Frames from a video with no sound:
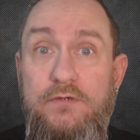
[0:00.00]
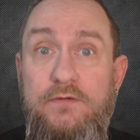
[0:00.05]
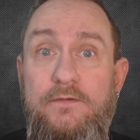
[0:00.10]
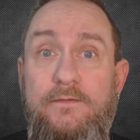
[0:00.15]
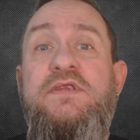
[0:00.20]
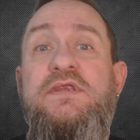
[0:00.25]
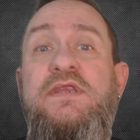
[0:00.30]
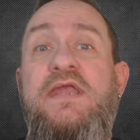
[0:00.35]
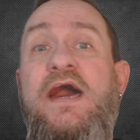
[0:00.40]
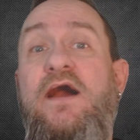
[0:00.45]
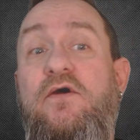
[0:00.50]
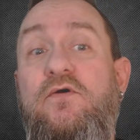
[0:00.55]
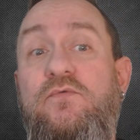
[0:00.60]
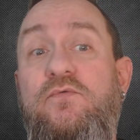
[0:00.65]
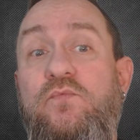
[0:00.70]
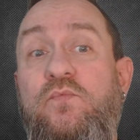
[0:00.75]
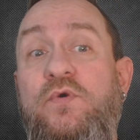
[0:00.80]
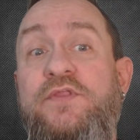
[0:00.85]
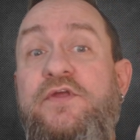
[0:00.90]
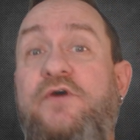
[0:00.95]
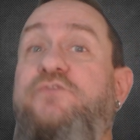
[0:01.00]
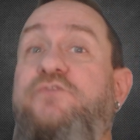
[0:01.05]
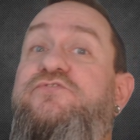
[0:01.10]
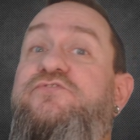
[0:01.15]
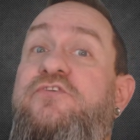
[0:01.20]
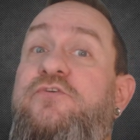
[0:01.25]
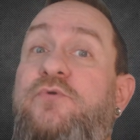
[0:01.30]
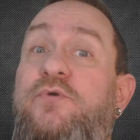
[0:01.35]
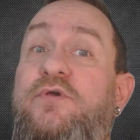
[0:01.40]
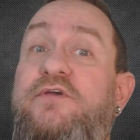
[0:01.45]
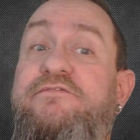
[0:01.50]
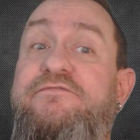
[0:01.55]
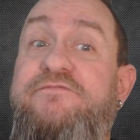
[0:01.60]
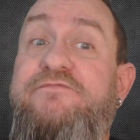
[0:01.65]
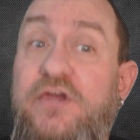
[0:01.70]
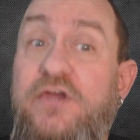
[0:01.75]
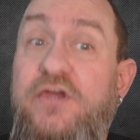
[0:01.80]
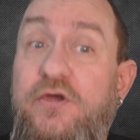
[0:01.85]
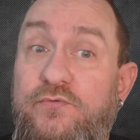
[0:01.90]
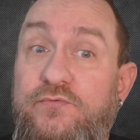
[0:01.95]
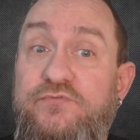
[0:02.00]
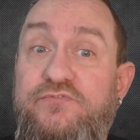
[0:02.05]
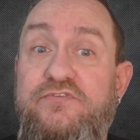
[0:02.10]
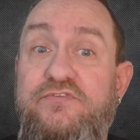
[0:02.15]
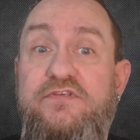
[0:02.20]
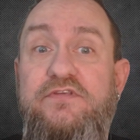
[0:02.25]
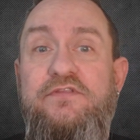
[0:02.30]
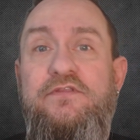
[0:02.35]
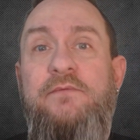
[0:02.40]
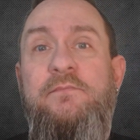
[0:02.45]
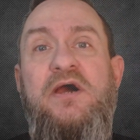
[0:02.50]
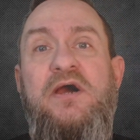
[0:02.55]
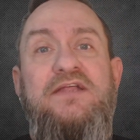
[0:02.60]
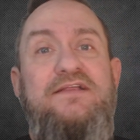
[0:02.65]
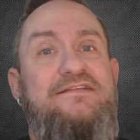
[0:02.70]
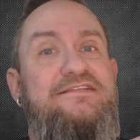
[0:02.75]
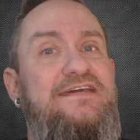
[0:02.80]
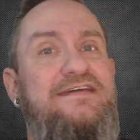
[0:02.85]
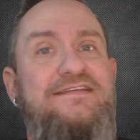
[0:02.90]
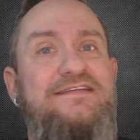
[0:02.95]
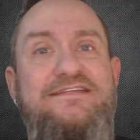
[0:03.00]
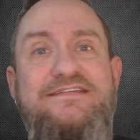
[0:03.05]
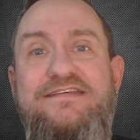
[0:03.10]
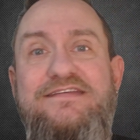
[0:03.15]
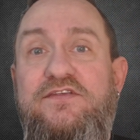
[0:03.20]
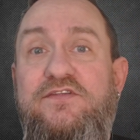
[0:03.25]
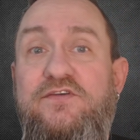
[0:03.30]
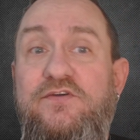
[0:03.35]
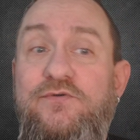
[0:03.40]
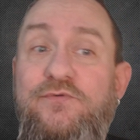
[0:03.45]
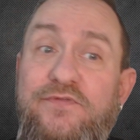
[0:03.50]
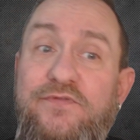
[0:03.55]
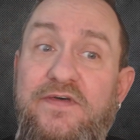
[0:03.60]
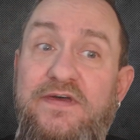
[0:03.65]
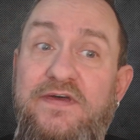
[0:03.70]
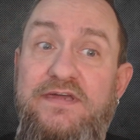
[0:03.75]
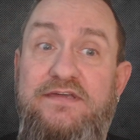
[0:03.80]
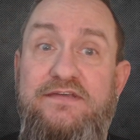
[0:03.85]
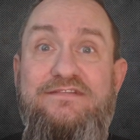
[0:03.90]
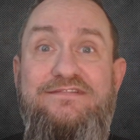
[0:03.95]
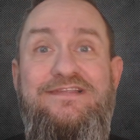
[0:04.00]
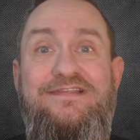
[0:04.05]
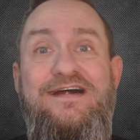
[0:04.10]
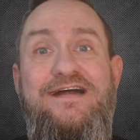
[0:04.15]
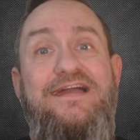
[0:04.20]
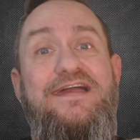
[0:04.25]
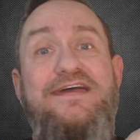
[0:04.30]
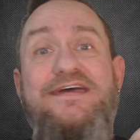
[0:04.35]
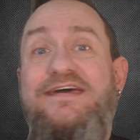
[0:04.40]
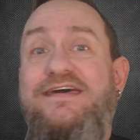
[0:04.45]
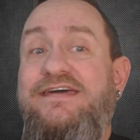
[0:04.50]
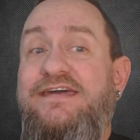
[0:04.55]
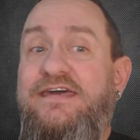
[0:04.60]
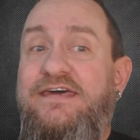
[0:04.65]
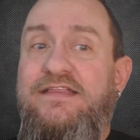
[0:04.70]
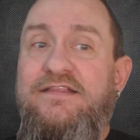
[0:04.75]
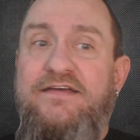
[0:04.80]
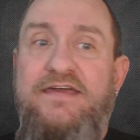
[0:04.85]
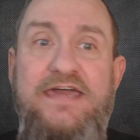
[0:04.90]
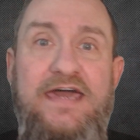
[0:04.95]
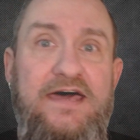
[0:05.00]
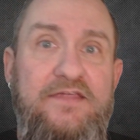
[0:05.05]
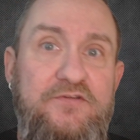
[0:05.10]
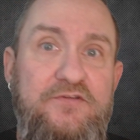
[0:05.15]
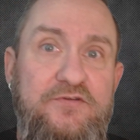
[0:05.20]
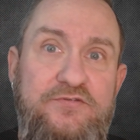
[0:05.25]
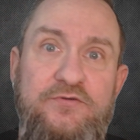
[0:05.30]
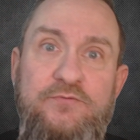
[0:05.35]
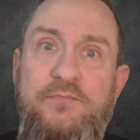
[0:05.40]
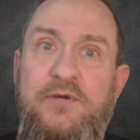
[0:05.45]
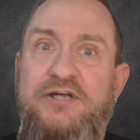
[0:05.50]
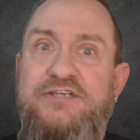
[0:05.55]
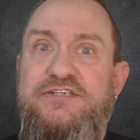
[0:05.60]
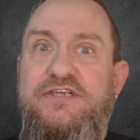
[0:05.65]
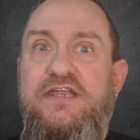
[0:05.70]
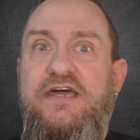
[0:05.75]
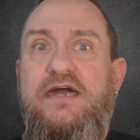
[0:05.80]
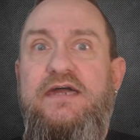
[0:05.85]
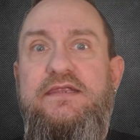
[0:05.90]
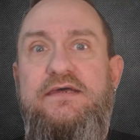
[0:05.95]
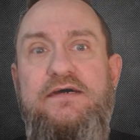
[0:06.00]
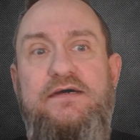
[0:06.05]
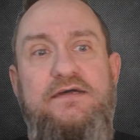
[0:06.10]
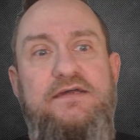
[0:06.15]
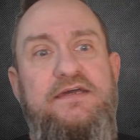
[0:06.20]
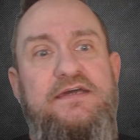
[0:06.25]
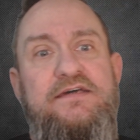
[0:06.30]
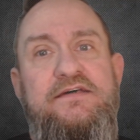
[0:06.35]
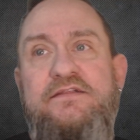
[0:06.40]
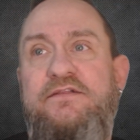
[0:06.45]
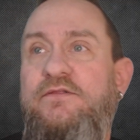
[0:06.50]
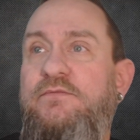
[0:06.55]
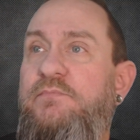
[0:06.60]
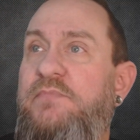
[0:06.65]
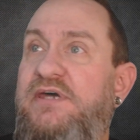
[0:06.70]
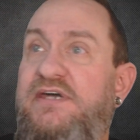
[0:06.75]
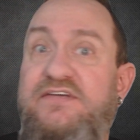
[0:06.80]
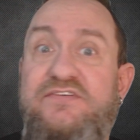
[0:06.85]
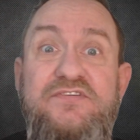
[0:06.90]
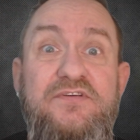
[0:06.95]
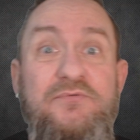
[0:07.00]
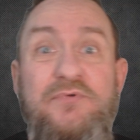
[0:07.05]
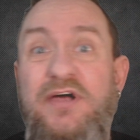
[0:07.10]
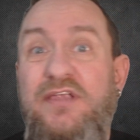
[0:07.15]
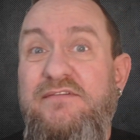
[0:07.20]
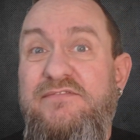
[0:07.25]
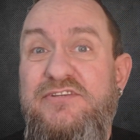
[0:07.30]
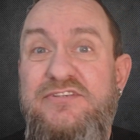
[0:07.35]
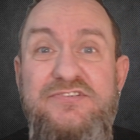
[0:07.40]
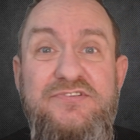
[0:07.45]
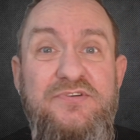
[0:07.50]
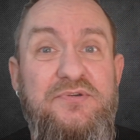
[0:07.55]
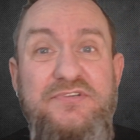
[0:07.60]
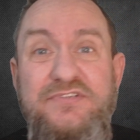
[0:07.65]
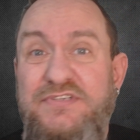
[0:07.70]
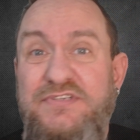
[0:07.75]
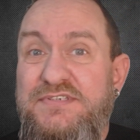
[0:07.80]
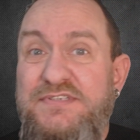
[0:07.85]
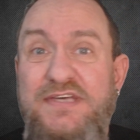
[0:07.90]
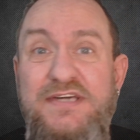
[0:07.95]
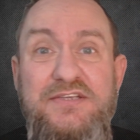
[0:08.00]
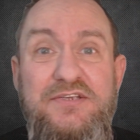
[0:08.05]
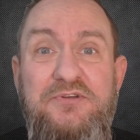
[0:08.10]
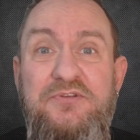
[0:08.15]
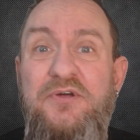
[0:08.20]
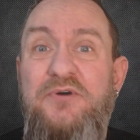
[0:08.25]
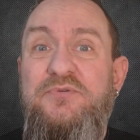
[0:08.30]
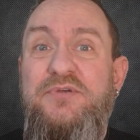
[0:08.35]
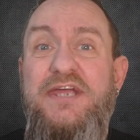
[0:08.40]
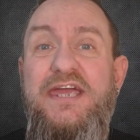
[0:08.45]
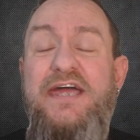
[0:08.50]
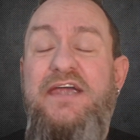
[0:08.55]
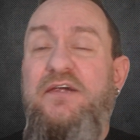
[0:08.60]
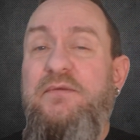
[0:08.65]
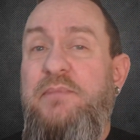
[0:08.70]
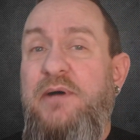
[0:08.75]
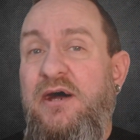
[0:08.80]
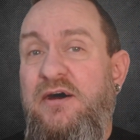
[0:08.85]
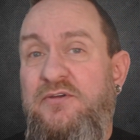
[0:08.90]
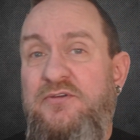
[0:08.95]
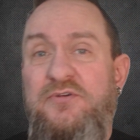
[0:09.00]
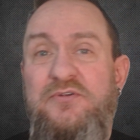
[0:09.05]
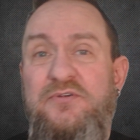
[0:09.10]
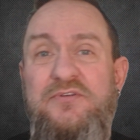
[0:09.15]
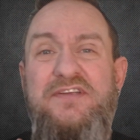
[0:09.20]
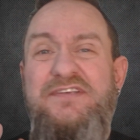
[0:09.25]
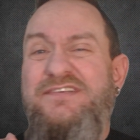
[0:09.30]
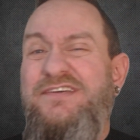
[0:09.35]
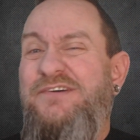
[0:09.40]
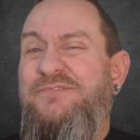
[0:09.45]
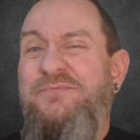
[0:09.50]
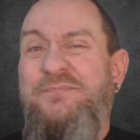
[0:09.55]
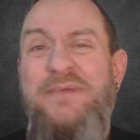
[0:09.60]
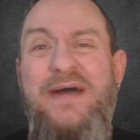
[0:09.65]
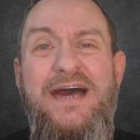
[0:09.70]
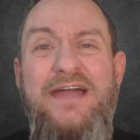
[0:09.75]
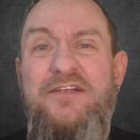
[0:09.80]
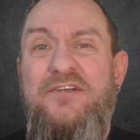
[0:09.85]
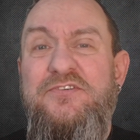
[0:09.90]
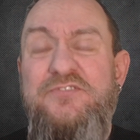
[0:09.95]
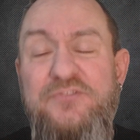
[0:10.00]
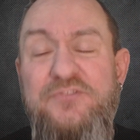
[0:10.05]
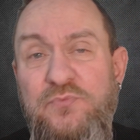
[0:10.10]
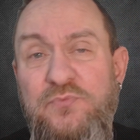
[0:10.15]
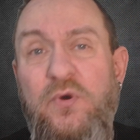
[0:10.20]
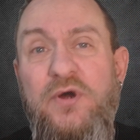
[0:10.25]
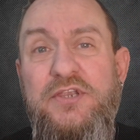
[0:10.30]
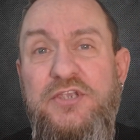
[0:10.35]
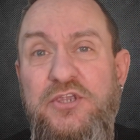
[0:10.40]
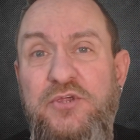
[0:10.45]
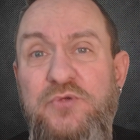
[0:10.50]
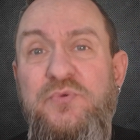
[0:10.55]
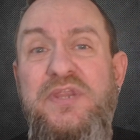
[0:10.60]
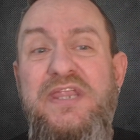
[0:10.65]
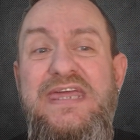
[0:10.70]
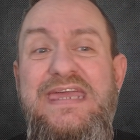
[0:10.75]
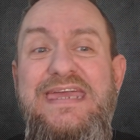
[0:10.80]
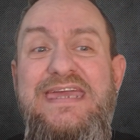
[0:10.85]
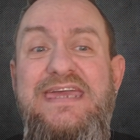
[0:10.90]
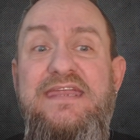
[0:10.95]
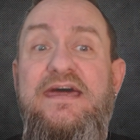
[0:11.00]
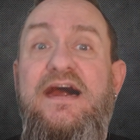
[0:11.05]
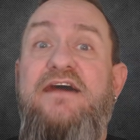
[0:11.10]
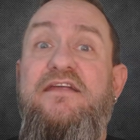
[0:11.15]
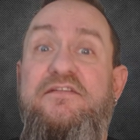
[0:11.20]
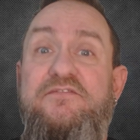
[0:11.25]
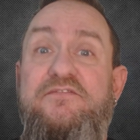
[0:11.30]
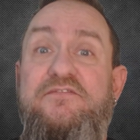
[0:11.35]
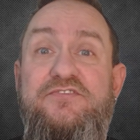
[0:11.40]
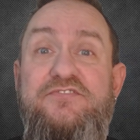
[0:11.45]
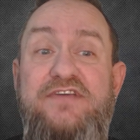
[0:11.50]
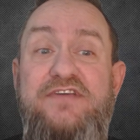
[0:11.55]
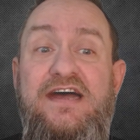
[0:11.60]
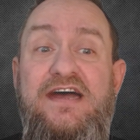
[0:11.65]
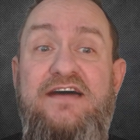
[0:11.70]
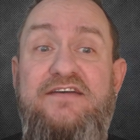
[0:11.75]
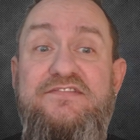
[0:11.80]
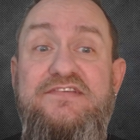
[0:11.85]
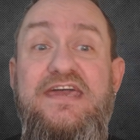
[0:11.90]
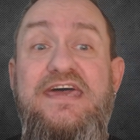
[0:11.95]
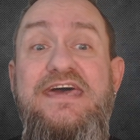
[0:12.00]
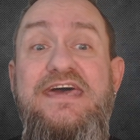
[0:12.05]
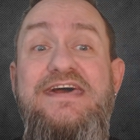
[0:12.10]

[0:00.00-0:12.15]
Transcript: Now, when those two are fused, the model tends to do things like it'll gather too much data, it'll mix irrelevant sources that you don't care about or that don't matter to what you need out of your task,